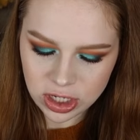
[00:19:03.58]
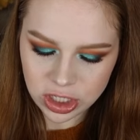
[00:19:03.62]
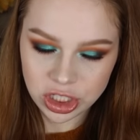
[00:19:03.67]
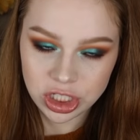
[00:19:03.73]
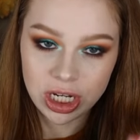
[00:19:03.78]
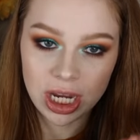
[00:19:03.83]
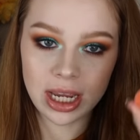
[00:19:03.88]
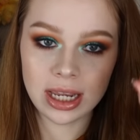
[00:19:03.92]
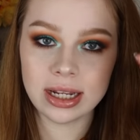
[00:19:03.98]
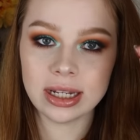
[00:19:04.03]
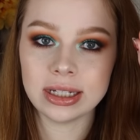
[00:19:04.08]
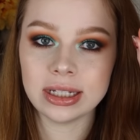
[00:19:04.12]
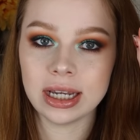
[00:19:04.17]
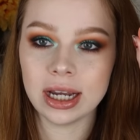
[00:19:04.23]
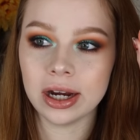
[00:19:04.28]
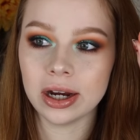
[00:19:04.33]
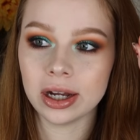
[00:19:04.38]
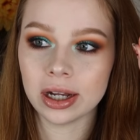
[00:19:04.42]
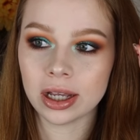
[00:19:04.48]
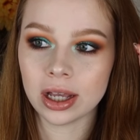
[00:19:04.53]
the shade
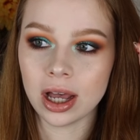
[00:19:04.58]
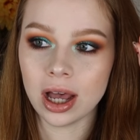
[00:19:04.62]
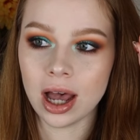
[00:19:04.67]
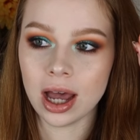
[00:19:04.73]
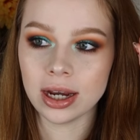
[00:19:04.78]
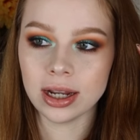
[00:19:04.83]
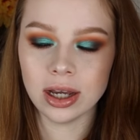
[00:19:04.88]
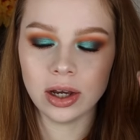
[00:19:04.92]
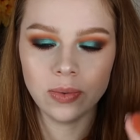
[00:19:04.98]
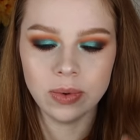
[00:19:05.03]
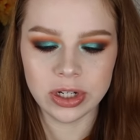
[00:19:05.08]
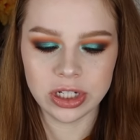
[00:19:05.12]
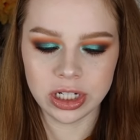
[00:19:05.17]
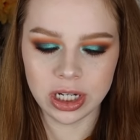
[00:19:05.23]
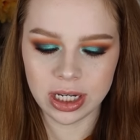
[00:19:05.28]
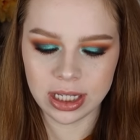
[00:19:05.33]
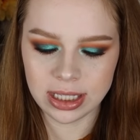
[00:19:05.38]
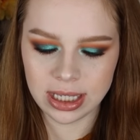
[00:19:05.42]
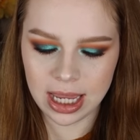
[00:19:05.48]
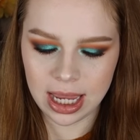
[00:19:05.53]
Terracotta, which
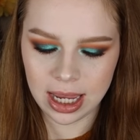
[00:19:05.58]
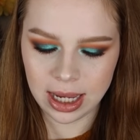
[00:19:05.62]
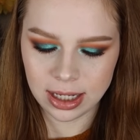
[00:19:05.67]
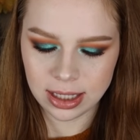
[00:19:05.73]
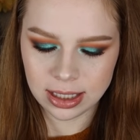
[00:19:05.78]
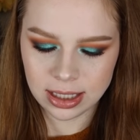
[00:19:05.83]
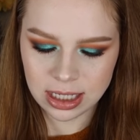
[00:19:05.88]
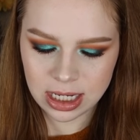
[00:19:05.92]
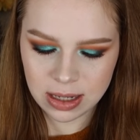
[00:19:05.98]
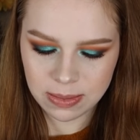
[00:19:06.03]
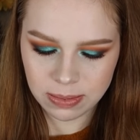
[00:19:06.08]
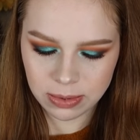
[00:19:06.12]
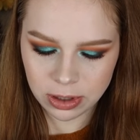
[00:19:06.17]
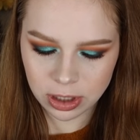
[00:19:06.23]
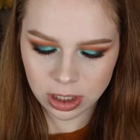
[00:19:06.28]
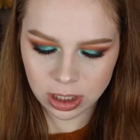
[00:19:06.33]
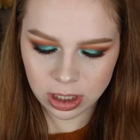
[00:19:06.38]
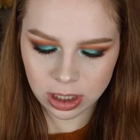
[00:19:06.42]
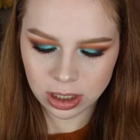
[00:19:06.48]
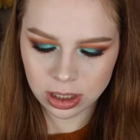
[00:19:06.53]
is a
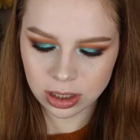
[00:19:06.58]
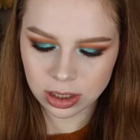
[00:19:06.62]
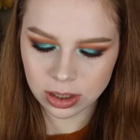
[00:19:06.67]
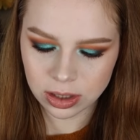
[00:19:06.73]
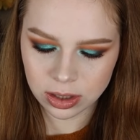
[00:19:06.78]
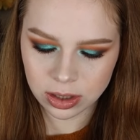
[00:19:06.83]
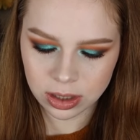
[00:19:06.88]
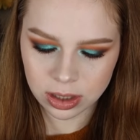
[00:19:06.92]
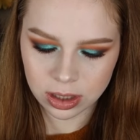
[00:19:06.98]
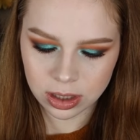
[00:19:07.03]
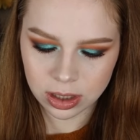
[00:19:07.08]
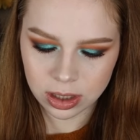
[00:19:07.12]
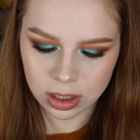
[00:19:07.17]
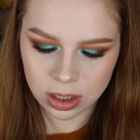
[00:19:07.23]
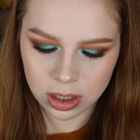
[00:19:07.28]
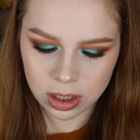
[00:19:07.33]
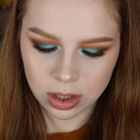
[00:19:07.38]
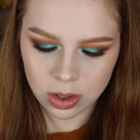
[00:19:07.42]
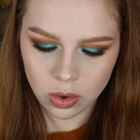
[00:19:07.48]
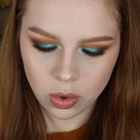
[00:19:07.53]
deeper
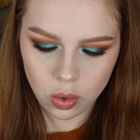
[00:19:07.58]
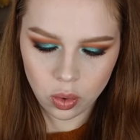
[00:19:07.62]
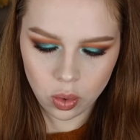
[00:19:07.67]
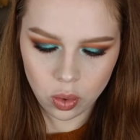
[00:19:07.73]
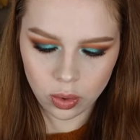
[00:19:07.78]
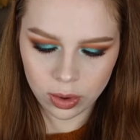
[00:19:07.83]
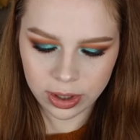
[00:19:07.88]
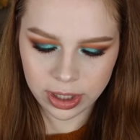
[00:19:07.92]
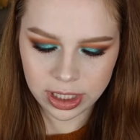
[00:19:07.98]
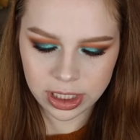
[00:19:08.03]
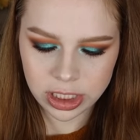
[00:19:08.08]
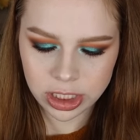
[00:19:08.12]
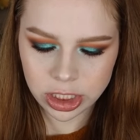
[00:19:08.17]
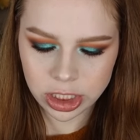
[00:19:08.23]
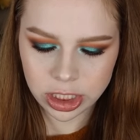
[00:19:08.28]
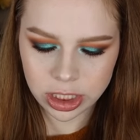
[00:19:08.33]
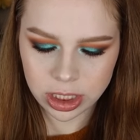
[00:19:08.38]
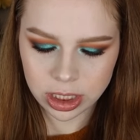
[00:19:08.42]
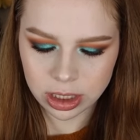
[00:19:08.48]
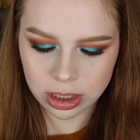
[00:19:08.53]

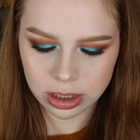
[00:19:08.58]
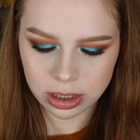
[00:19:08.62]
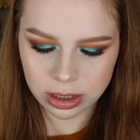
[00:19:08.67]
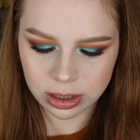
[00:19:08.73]
orange.